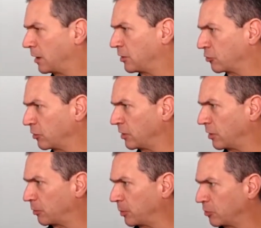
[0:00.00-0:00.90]
Additionally,
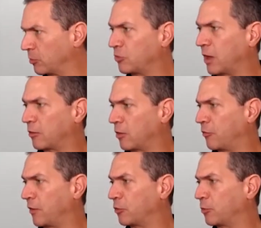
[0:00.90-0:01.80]
there's been some chatter
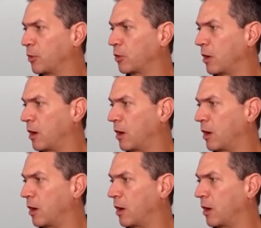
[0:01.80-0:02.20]
on Facebook.